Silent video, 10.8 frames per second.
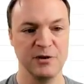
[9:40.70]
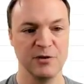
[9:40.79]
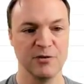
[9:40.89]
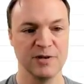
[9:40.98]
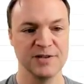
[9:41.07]

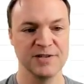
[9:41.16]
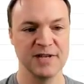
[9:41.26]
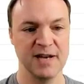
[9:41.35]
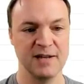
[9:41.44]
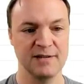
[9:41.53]
your
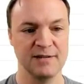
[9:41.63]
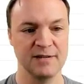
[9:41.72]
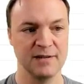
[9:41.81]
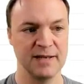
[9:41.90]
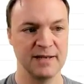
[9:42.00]
cell
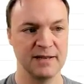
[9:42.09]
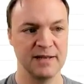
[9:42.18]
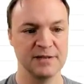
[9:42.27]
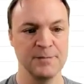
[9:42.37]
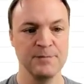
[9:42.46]
like
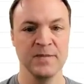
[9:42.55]
this.